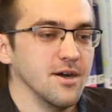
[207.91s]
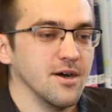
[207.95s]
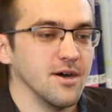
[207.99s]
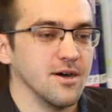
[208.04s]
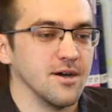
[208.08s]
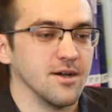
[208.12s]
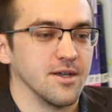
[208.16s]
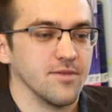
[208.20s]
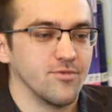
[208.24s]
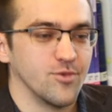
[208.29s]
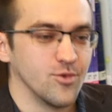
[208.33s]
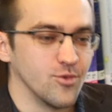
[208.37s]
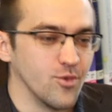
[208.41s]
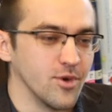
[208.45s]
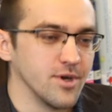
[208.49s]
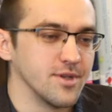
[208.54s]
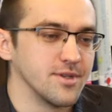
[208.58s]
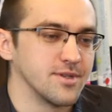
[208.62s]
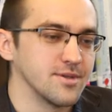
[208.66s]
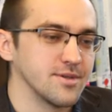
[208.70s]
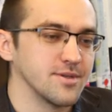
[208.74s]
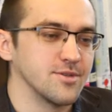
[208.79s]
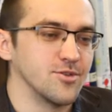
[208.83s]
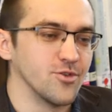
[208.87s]
Uh, if you
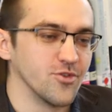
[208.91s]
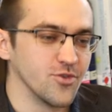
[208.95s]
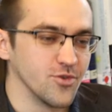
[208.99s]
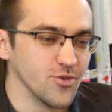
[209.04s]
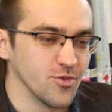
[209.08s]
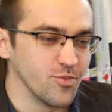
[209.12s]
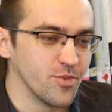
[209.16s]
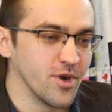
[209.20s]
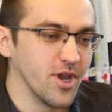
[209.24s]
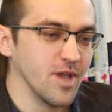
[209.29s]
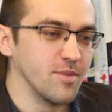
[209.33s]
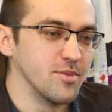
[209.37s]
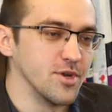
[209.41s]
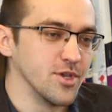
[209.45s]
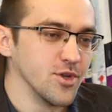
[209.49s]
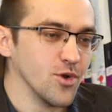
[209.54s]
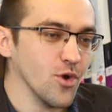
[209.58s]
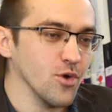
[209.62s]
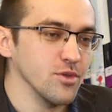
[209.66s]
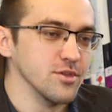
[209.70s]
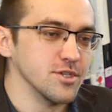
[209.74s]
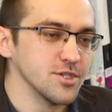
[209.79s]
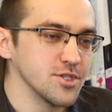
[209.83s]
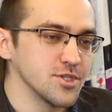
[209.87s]
want your, your primary
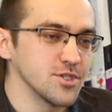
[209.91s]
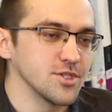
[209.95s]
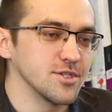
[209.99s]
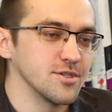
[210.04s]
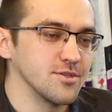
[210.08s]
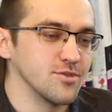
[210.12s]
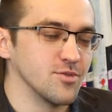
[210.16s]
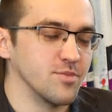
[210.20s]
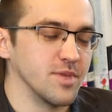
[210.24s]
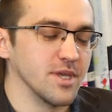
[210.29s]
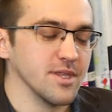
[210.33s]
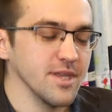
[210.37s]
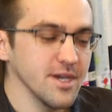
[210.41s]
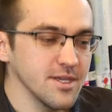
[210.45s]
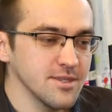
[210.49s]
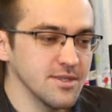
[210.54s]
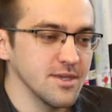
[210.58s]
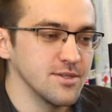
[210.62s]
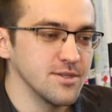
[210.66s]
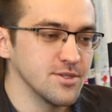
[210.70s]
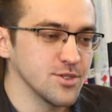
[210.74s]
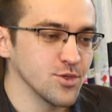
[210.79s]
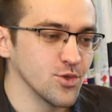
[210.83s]
goal is to be elected,